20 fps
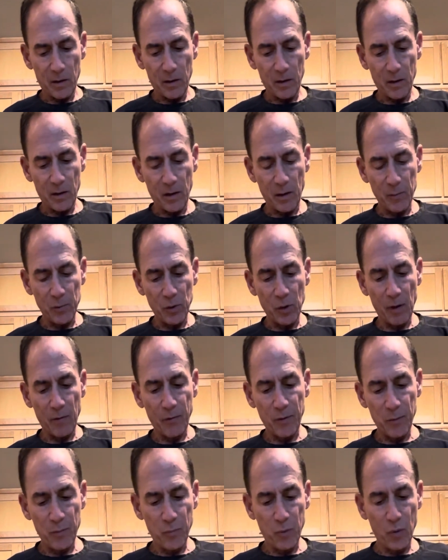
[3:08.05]
Comes off
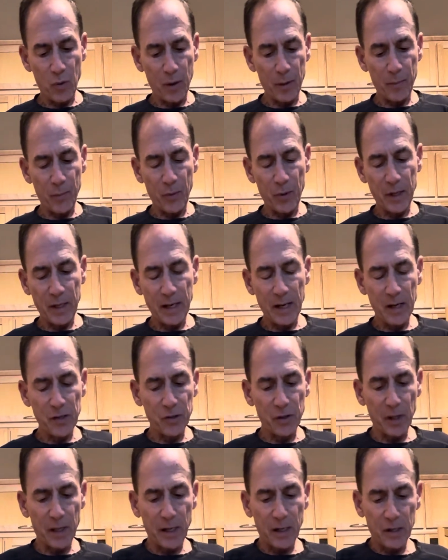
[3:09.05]
the board pretty
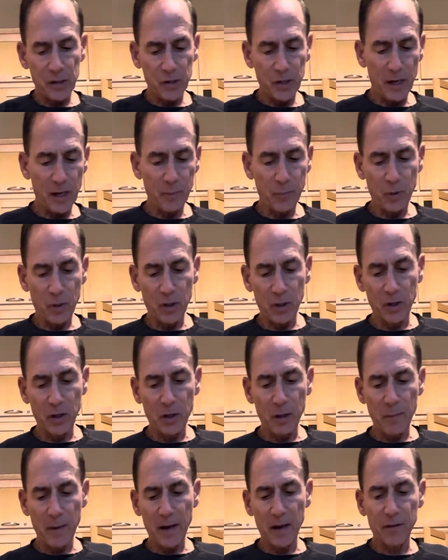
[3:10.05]
easily because I put a good
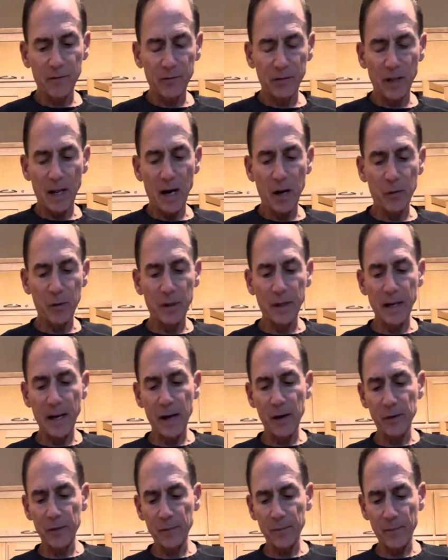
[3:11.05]
amount of flour
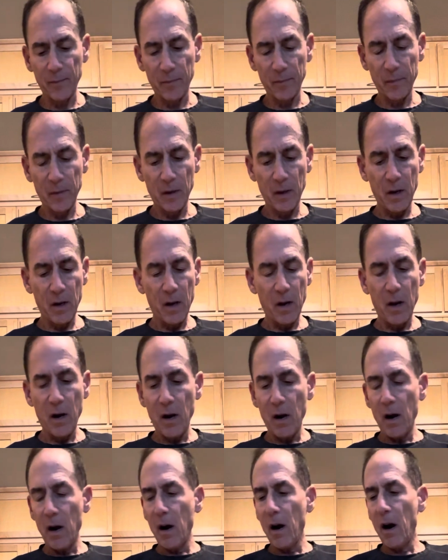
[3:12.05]
down.
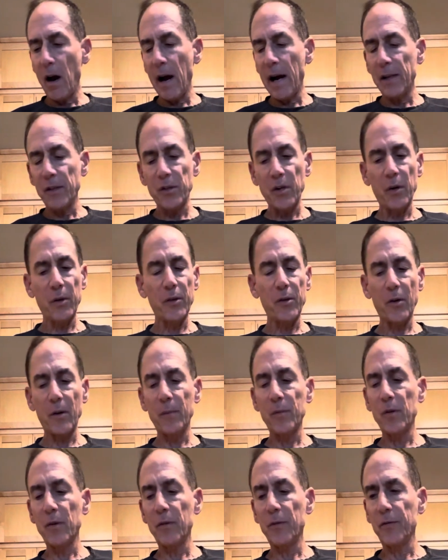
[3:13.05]
All right, so in
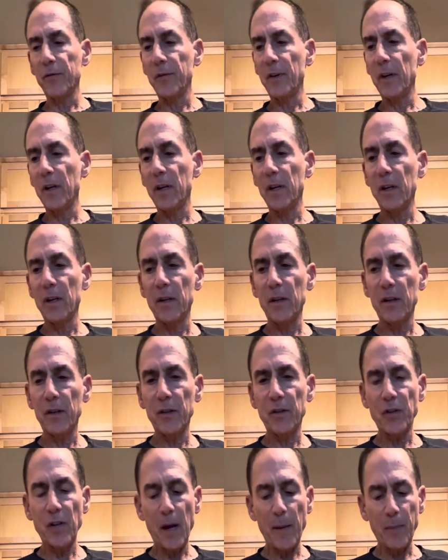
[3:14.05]
terms of
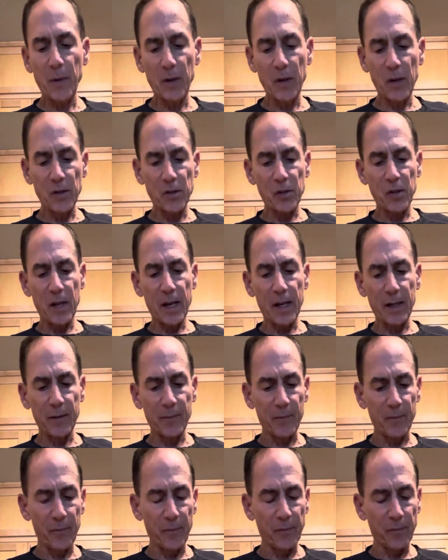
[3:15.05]
shaping this thing,
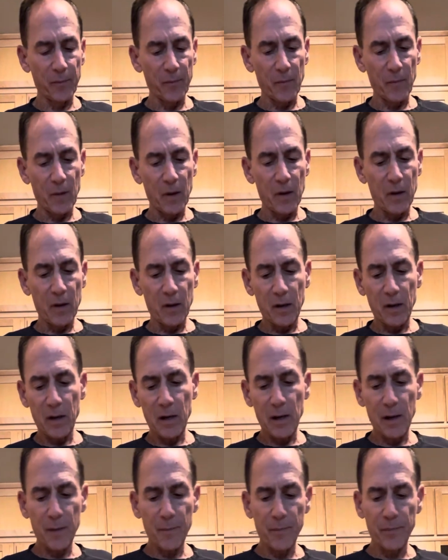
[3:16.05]

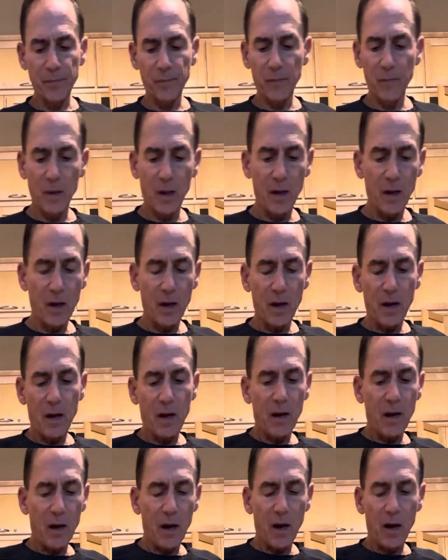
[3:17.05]

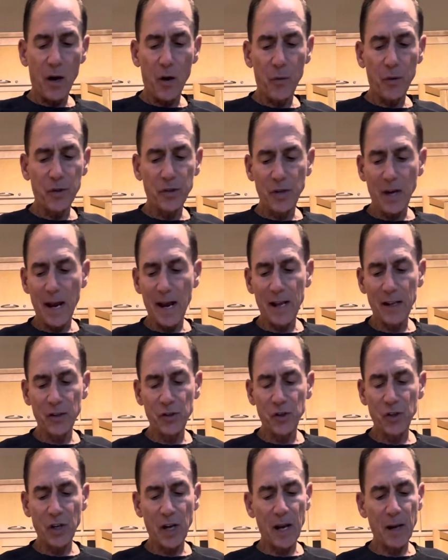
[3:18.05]
I always hand
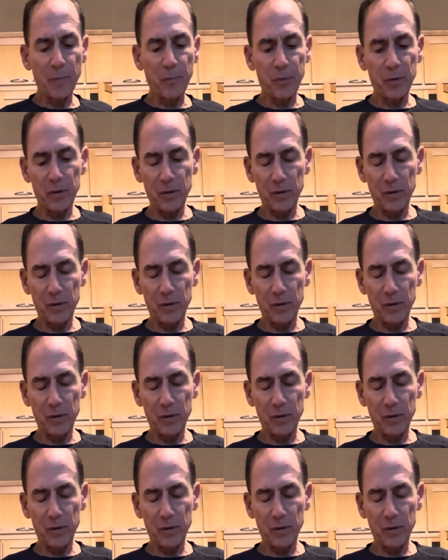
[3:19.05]
shape.